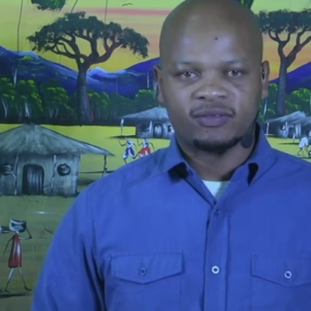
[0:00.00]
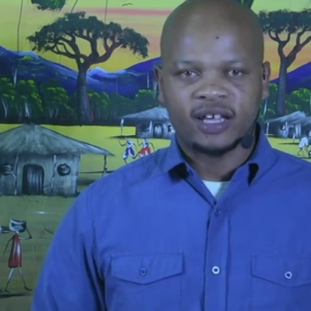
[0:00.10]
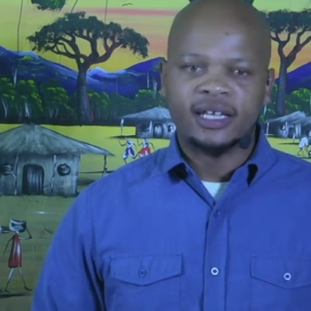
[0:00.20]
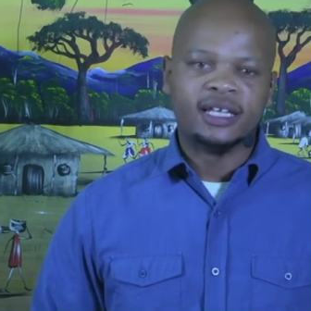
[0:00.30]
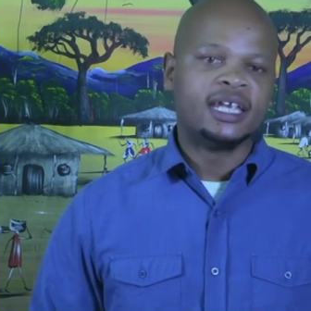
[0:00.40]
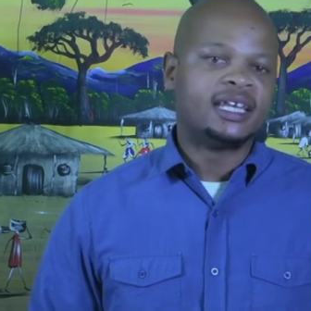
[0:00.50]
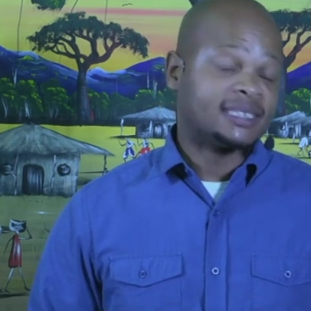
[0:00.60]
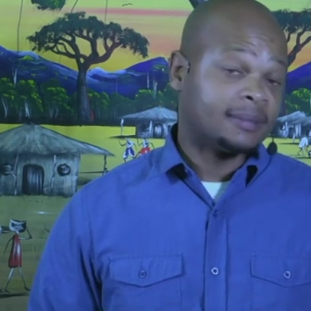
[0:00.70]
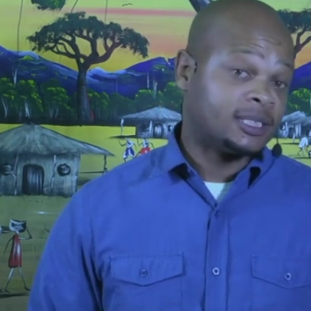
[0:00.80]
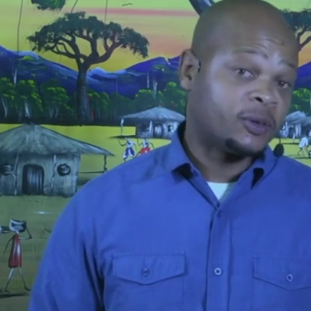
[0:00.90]
And then in the
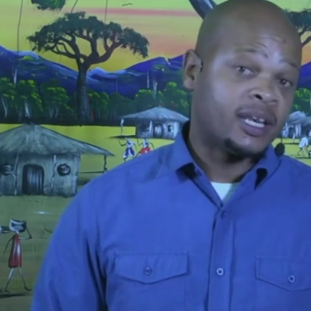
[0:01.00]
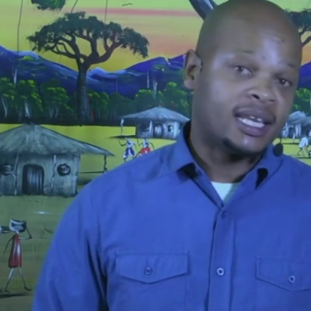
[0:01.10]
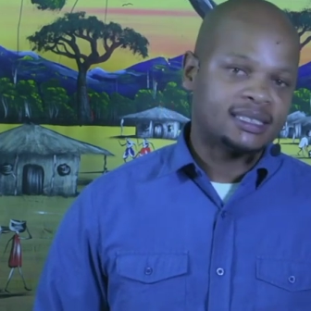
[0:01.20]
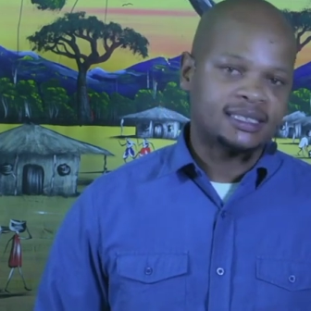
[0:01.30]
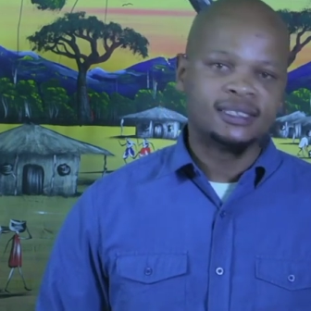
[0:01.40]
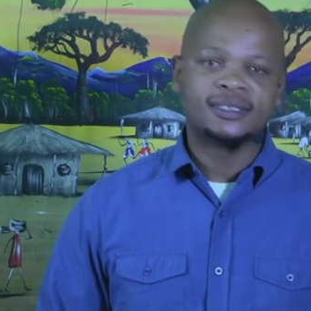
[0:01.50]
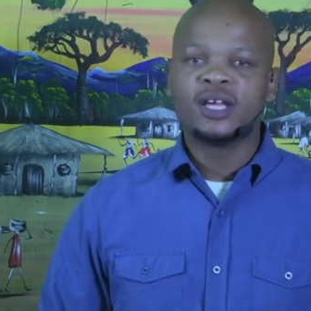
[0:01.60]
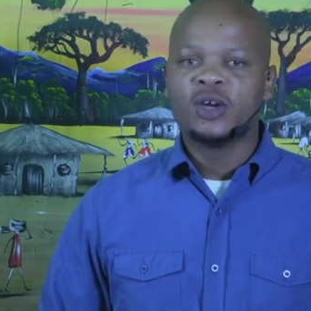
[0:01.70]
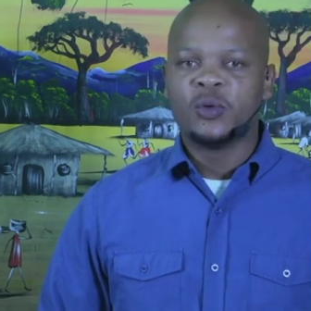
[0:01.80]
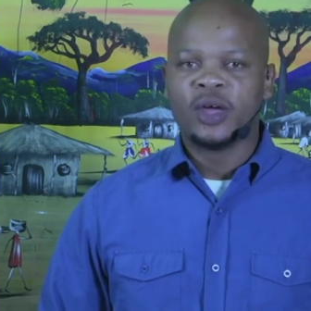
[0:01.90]
subsequent lessons,
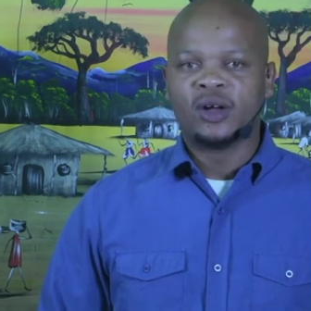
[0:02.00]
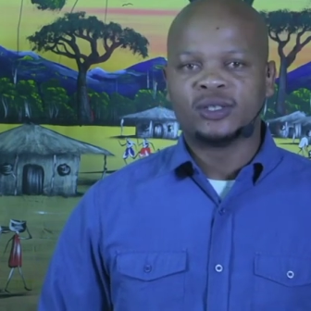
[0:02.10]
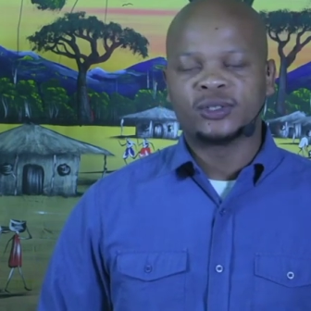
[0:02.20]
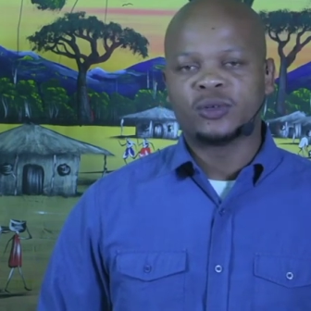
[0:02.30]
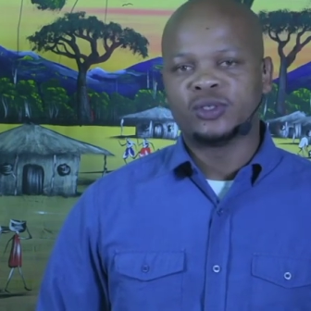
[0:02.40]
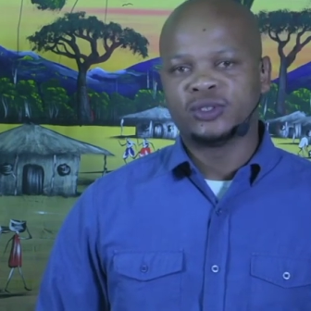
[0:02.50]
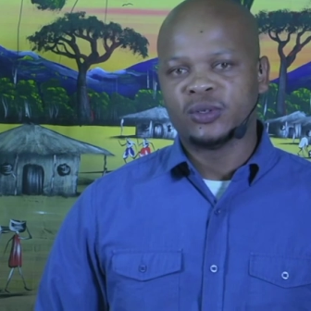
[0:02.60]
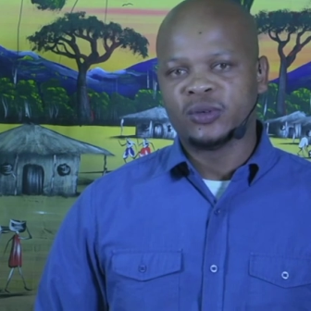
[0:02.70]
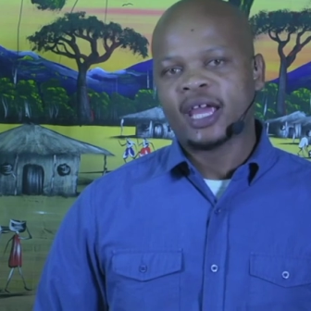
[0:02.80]
we are also going to look